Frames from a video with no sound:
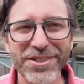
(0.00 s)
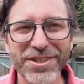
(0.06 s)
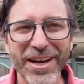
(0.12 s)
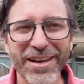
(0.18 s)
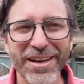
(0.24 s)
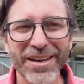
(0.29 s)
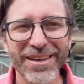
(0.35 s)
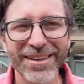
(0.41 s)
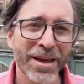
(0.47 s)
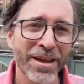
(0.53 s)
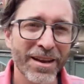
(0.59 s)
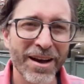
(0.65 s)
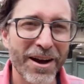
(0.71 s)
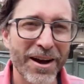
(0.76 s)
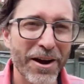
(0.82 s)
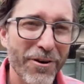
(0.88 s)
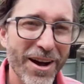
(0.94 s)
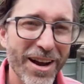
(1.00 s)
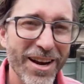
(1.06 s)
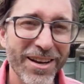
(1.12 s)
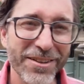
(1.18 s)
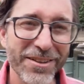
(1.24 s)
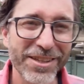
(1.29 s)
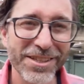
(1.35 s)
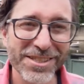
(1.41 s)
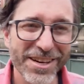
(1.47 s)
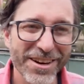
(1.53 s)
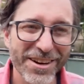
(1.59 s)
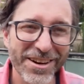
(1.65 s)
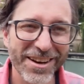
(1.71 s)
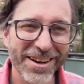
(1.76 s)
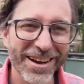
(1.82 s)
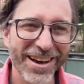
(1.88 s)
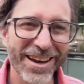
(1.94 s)
check? Now, ironically,
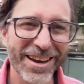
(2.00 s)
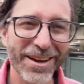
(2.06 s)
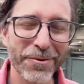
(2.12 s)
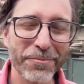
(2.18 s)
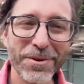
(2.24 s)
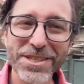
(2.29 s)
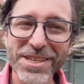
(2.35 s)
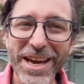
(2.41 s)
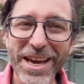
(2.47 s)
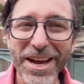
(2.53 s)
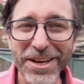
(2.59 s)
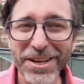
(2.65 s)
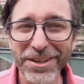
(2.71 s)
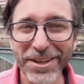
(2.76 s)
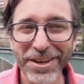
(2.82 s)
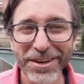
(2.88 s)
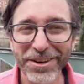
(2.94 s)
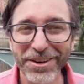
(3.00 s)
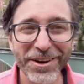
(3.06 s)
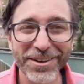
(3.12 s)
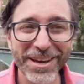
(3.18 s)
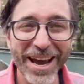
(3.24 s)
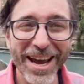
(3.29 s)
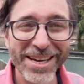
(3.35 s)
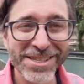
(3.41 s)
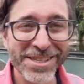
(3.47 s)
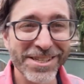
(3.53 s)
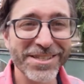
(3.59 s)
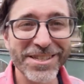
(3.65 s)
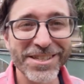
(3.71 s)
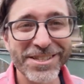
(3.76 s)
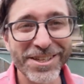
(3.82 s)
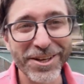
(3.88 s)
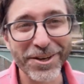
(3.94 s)
Sarah and I uh, miscalculated our taxes
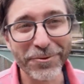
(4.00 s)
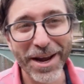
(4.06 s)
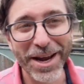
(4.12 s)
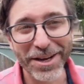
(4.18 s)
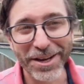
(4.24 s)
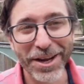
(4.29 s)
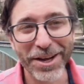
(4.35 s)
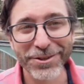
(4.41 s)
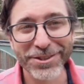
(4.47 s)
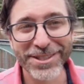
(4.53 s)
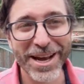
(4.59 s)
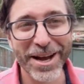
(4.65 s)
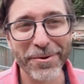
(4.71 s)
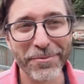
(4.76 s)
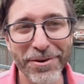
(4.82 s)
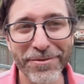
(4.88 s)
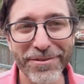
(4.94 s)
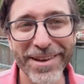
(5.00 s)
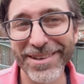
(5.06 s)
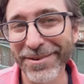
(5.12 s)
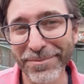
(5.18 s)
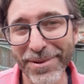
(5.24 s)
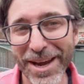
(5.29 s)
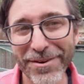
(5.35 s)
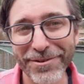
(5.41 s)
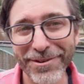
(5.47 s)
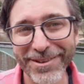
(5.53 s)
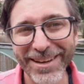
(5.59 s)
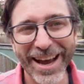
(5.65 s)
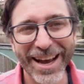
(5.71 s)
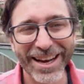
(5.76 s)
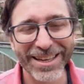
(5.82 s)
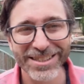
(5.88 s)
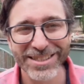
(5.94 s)
this year, and we had to use some of it to pay for
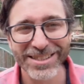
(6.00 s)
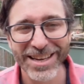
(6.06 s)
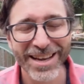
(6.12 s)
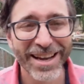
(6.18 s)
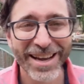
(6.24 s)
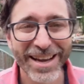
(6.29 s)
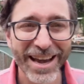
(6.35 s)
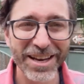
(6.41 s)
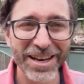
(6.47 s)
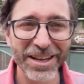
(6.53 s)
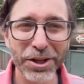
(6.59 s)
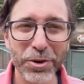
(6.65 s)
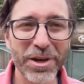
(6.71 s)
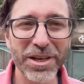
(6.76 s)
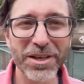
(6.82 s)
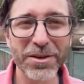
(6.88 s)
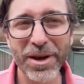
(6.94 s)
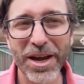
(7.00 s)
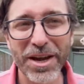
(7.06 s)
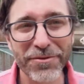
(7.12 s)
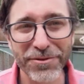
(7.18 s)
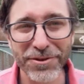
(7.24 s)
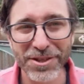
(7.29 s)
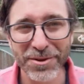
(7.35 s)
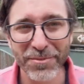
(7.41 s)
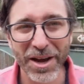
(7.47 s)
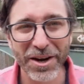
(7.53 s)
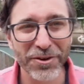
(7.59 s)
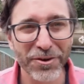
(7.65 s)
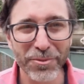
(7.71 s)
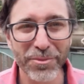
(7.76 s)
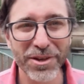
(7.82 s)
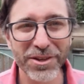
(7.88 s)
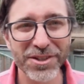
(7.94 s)
taxes and a little bit to pay for some
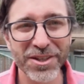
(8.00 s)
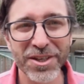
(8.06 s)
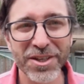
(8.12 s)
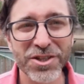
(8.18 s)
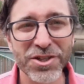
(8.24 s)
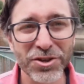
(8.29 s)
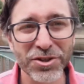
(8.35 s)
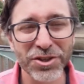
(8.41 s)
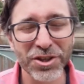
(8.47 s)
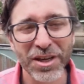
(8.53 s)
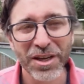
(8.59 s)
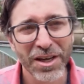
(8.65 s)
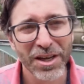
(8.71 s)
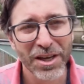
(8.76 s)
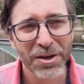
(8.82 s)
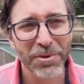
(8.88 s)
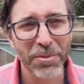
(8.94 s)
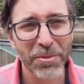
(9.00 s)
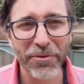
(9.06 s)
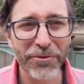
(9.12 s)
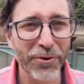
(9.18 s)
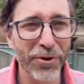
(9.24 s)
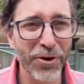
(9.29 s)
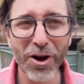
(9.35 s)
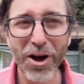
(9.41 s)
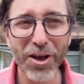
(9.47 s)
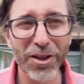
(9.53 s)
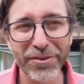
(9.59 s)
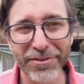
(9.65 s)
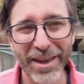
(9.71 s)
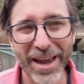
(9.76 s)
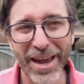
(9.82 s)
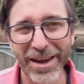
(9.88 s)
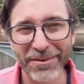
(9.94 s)
medical bills and a surgery. But before all
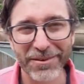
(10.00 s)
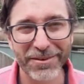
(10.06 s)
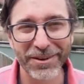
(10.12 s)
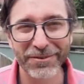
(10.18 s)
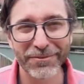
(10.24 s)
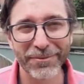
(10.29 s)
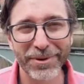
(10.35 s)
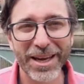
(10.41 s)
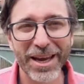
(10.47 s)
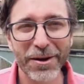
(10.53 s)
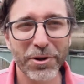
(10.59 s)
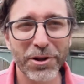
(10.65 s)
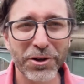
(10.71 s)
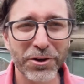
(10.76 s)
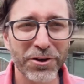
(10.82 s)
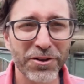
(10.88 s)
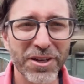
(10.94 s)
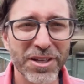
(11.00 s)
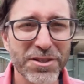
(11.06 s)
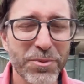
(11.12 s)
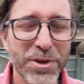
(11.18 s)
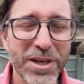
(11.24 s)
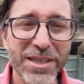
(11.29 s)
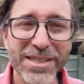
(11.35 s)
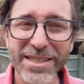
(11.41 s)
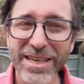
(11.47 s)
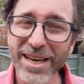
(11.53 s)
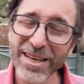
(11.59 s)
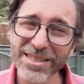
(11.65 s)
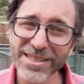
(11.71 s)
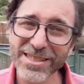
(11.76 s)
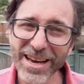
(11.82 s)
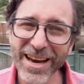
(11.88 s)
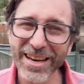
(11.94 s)
of that even became clear to us, we had set
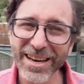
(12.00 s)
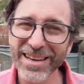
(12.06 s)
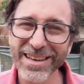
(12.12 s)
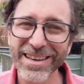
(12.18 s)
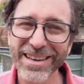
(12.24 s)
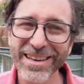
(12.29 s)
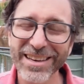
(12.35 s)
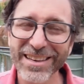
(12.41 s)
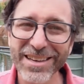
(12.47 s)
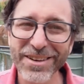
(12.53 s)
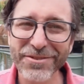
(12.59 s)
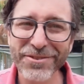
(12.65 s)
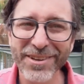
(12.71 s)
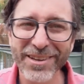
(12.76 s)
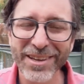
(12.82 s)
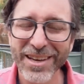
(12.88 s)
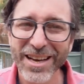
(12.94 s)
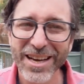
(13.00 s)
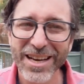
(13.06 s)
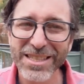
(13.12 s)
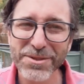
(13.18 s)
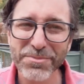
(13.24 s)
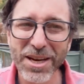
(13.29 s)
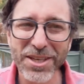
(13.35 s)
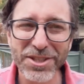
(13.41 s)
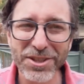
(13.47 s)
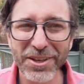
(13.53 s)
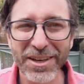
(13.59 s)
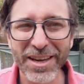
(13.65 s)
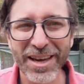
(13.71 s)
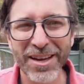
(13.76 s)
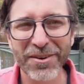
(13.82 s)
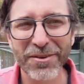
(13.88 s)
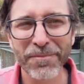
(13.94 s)
it aside in a, in a different, a special
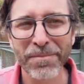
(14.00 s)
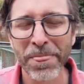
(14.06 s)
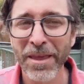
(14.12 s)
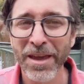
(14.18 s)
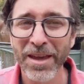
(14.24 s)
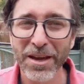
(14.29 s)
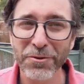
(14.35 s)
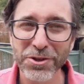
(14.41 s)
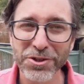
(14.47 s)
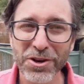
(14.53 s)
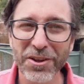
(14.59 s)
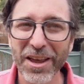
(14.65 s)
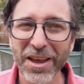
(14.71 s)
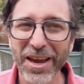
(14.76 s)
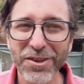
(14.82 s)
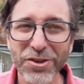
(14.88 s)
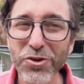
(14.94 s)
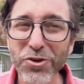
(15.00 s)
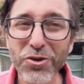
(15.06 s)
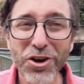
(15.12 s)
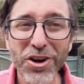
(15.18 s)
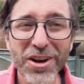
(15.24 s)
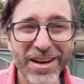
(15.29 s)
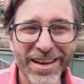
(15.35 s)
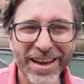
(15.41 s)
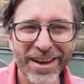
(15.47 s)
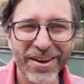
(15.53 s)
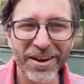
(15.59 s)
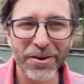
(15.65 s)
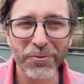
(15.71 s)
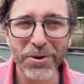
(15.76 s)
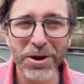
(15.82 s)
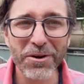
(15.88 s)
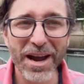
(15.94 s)
account. It was our like do good
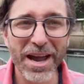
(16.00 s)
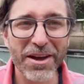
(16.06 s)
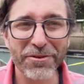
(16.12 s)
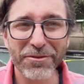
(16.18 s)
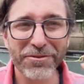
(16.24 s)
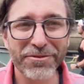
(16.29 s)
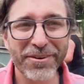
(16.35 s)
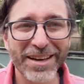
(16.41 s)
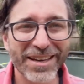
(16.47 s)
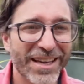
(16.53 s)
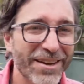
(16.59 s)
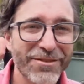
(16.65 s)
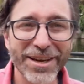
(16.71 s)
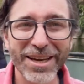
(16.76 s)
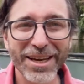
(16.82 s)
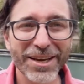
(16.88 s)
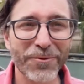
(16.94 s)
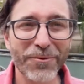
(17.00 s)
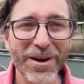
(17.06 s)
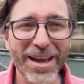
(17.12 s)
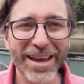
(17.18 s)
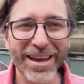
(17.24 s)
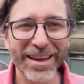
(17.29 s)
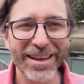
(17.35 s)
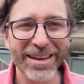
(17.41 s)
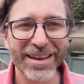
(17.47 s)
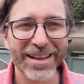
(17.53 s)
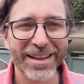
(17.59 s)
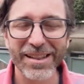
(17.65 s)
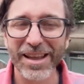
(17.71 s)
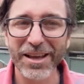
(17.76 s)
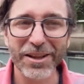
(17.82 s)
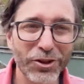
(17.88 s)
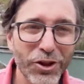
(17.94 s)
account, and we were having fun giving it away,
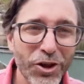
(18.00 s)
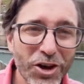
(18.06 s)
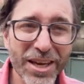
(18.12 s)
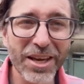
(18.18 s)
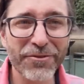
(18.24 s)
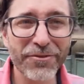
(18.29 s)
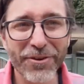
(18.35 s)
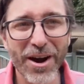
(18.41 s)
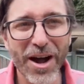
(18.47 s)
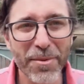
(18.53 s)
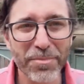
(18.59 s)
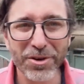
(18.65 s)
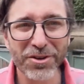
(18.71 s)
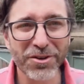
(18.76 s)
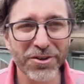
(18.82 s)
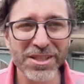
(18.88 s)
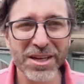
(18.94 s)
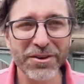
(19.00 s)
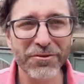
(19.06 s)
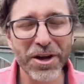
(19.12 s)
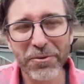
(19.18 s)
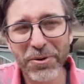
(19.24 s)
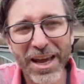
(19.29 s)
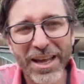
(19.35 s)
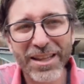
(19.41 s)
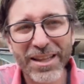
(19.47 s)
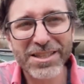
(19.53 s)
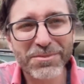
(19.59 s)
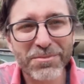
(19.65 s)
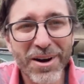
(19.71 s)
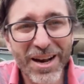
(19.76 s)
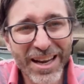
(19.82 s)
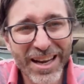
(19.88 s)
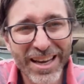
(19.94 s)
like looking for opportunities to give away. We had this
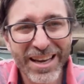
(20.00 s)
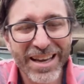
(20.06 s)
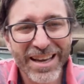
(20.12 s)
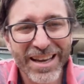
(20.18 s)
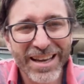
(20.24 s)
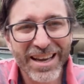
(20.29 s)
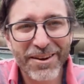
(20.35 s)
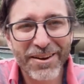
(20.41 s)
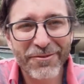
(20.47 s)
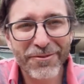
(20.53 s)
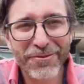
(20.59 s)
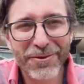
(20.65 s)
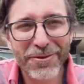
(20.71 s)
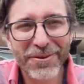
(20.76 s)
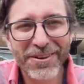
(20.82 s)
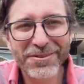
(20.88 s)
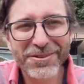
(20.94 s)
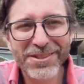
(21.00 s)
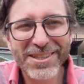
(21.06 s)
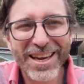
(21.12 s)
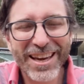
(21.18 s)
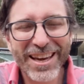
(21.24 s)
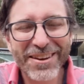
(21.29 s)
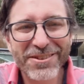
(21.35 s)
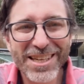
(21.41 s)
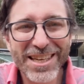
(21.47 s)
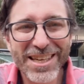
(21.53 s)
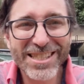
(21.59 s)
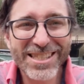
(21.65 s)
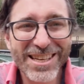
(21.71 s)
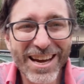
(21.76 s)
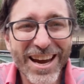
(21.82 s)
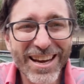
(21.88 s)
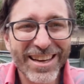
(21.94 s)
money, and we were, it was like it was
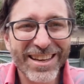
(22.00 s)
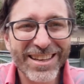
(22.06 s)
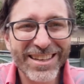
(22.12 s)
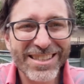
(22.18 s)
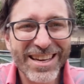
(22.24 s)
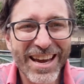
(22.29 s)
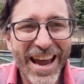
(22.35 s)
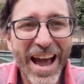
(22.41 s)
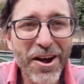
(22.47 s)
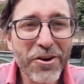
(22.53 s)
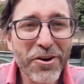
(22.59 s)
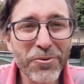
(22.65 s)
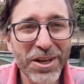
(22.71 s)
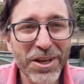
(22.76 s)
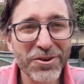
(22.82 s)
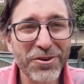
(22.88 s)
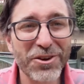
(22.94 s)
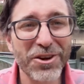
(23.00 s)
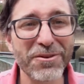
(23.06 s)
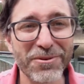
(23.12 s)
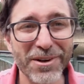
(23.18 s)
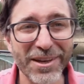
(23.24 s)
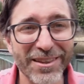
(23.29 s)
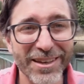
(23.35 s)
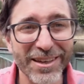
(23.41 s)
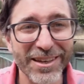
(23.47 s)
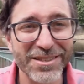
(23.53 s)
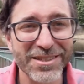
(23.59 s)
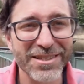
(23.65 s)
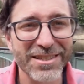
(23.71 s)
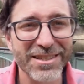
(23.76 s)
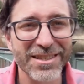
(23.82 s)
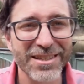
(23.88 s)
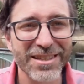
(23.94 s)
exciting to say, how could we do good with
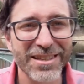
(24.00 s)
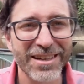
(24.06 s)
this?